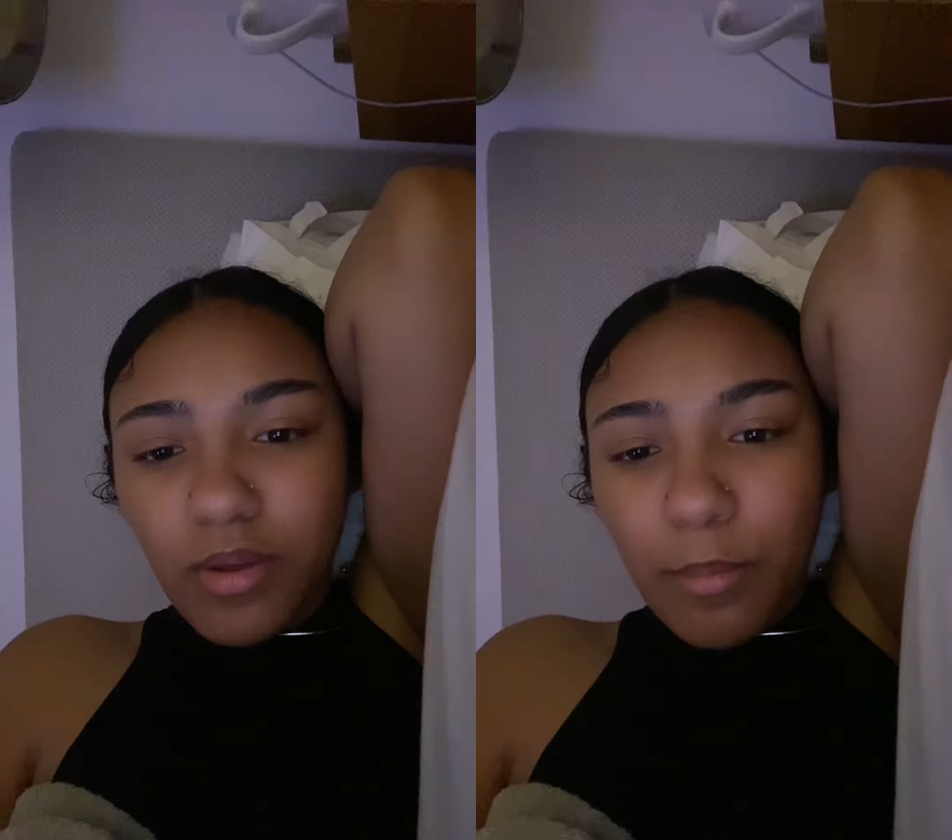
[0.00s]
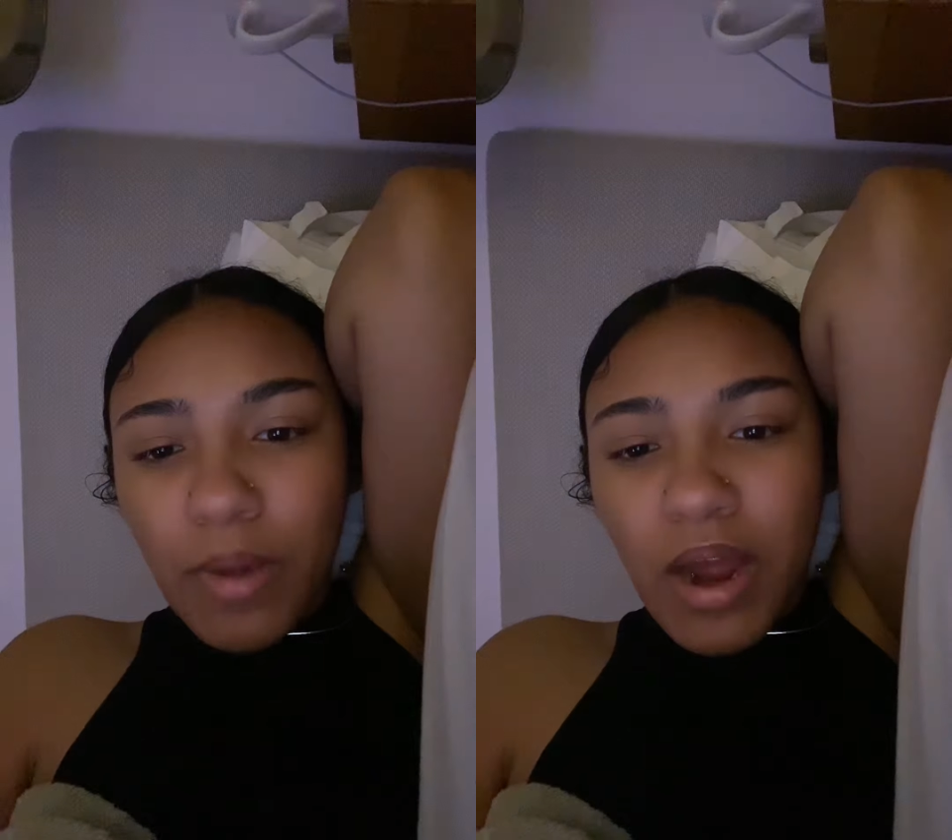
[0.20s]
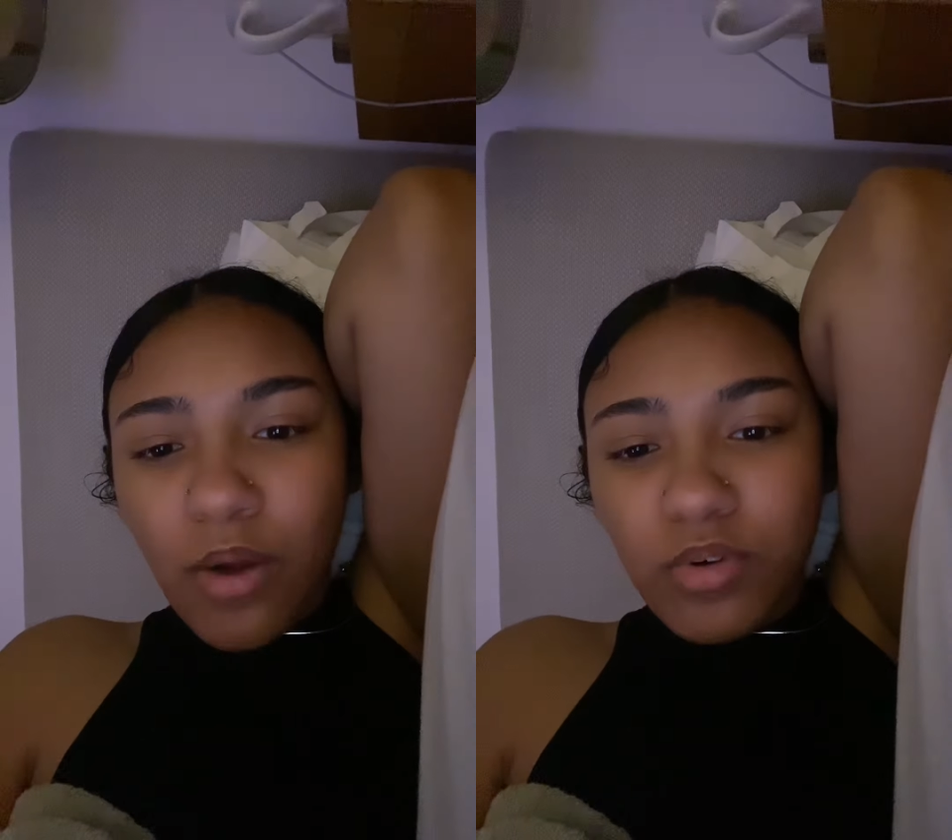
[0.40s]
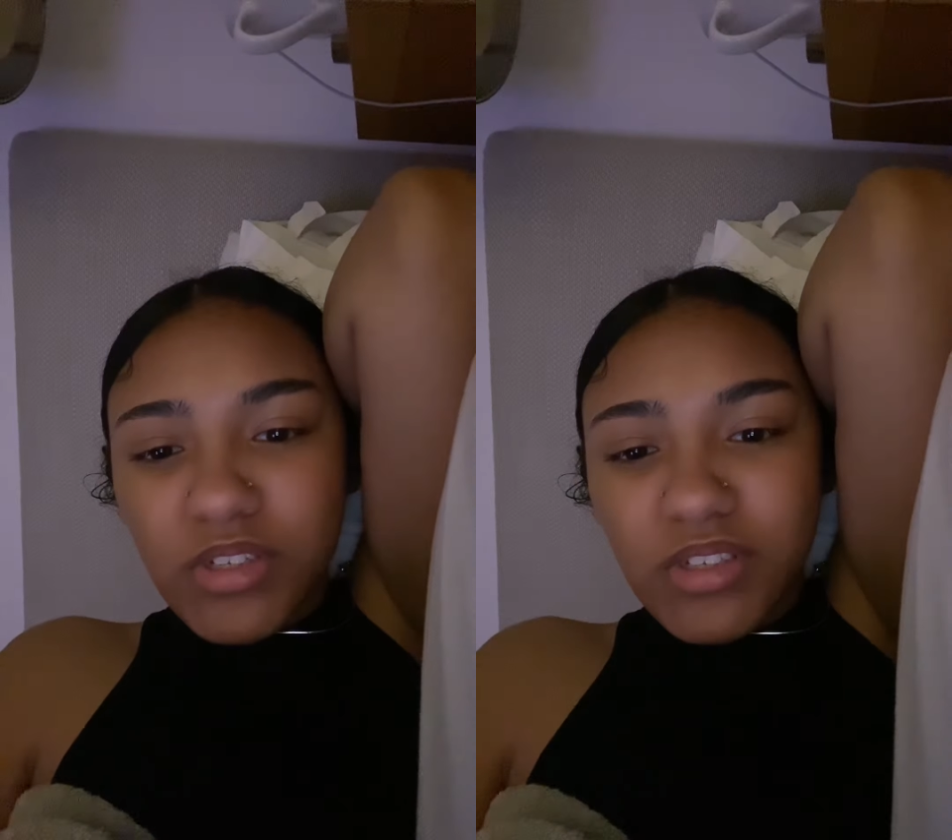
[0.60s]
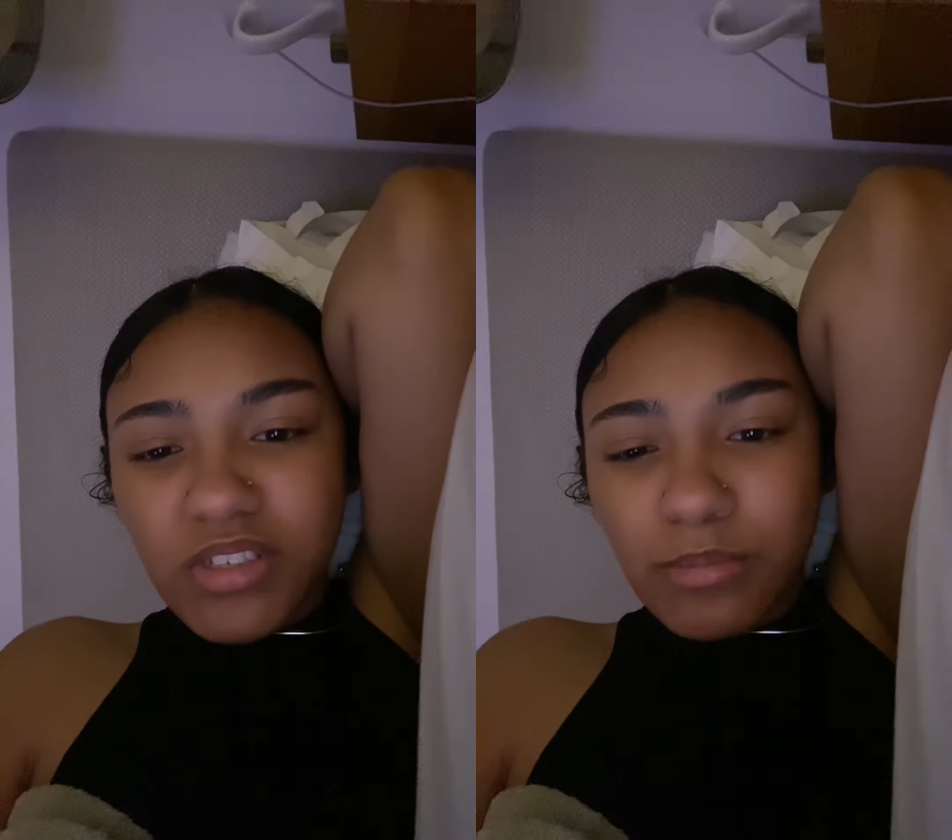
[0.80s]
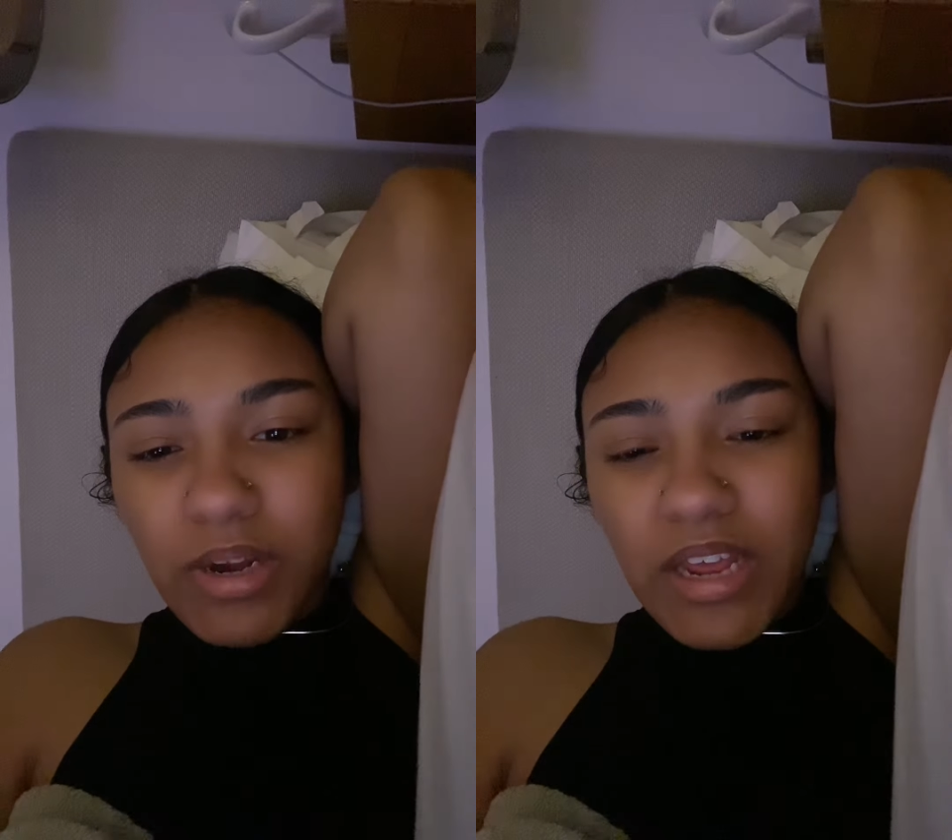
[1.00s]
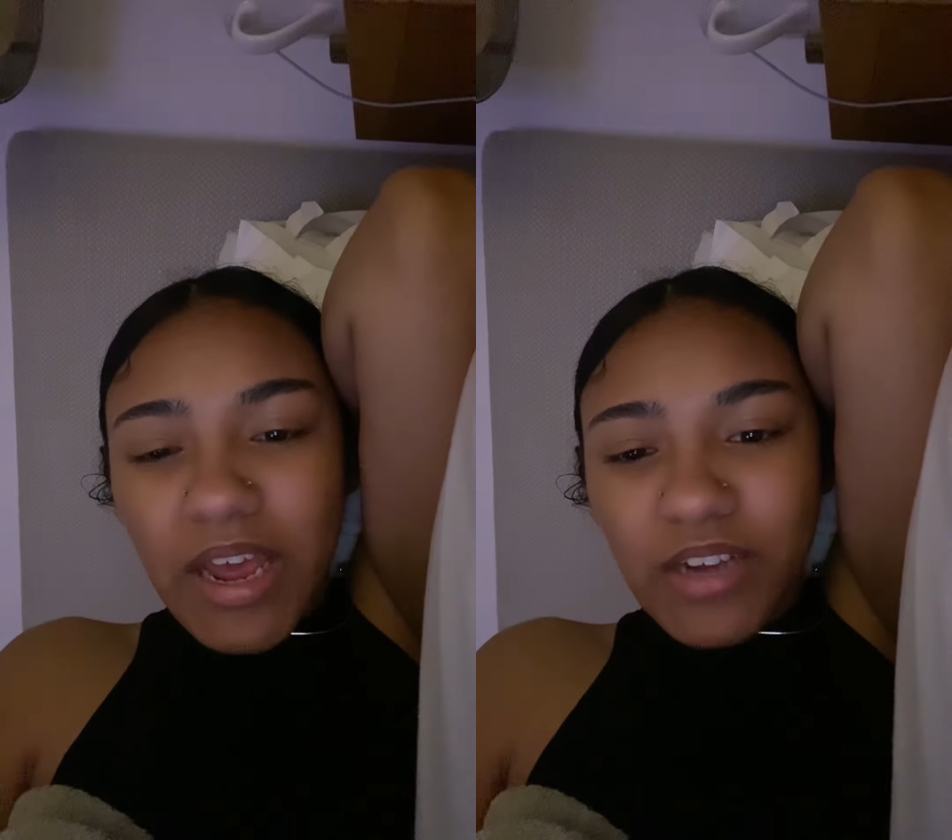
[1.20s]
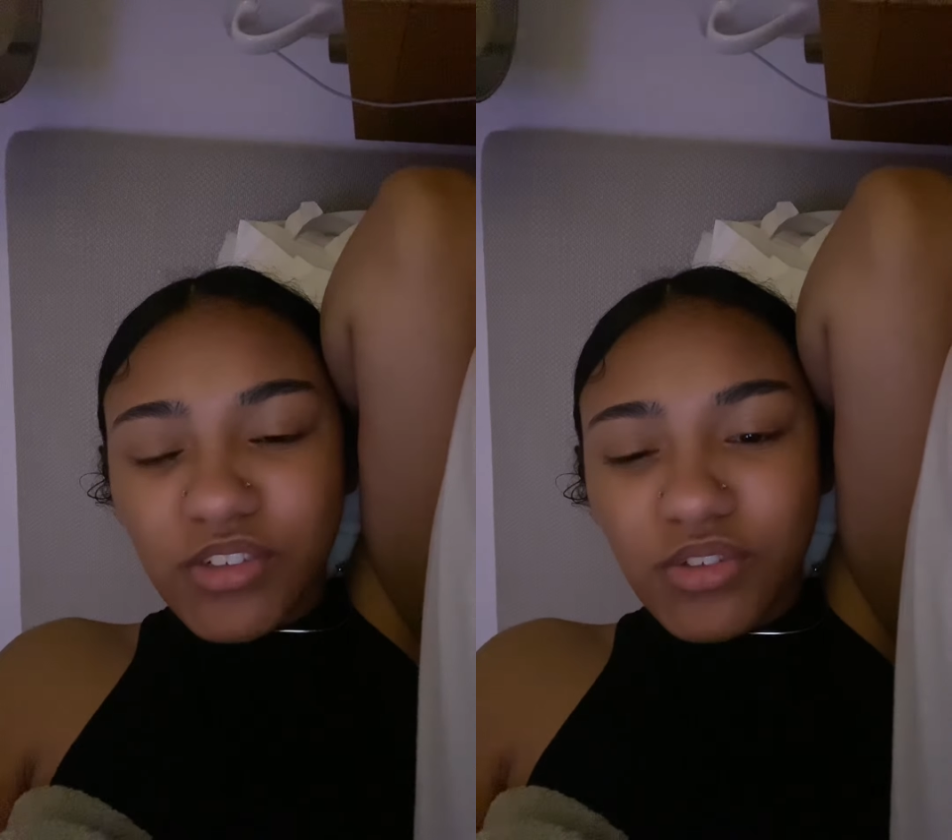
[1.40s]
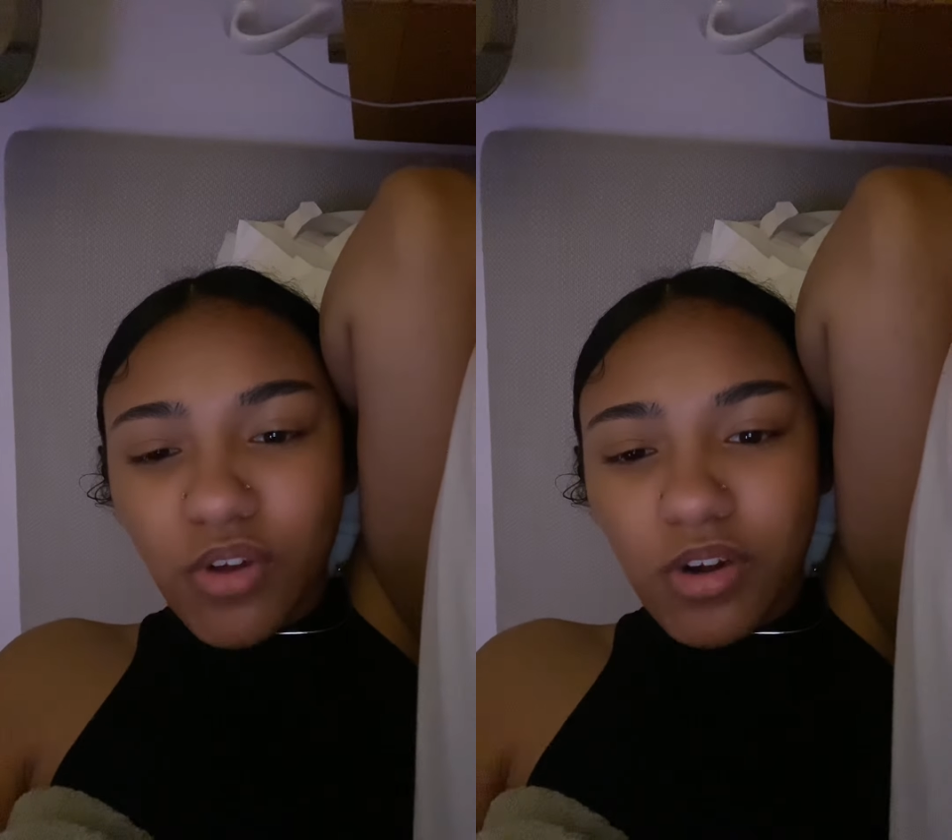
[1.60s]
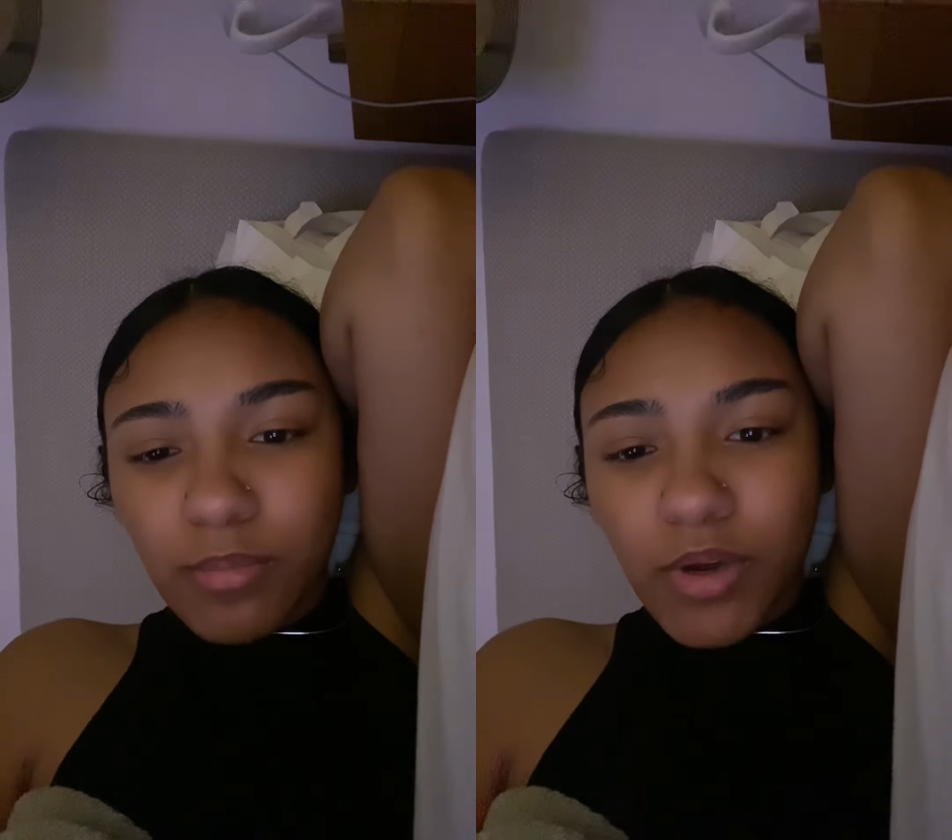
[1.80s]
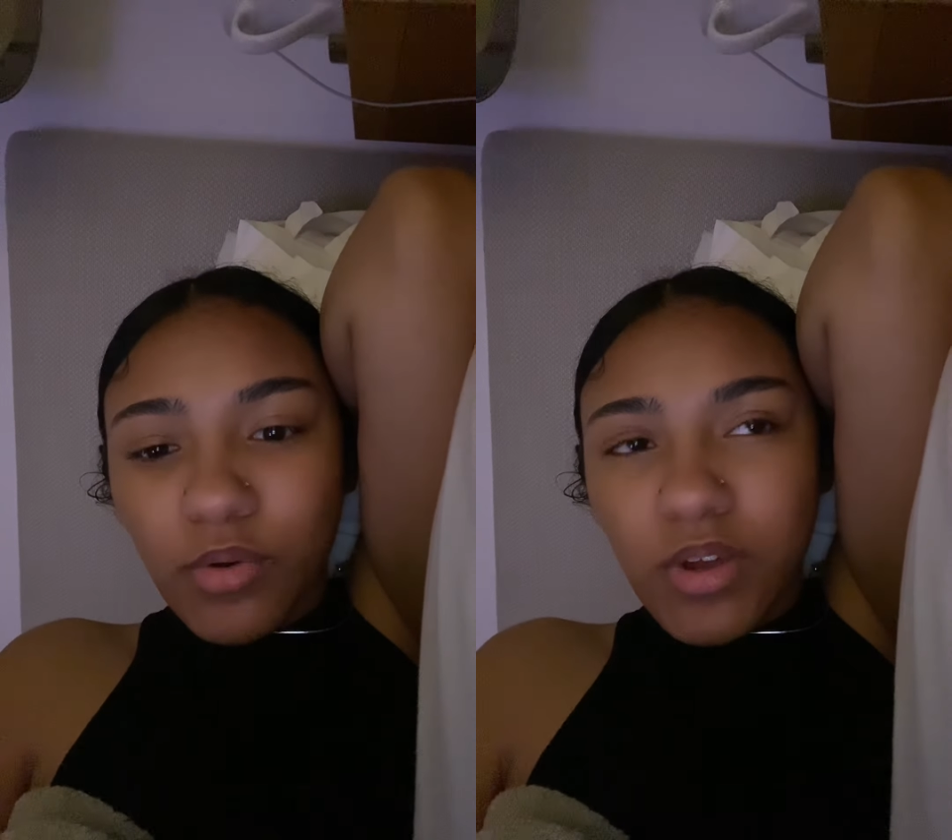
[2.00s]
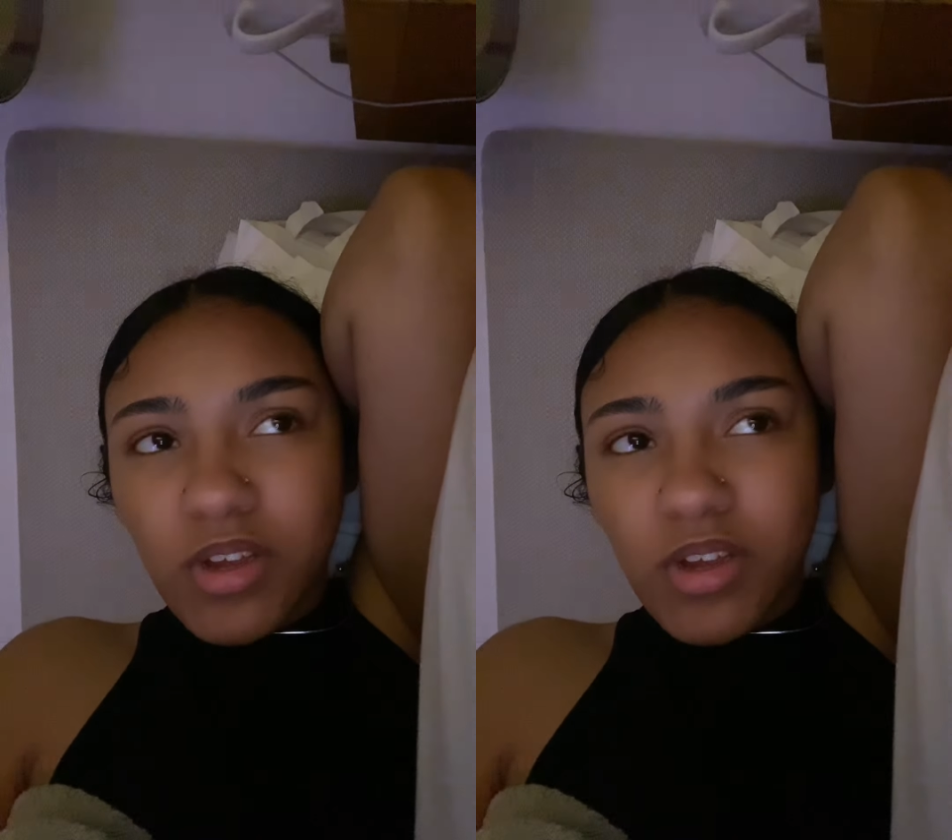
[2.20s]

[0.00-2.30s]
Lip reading: but I want to see somebody actually talking about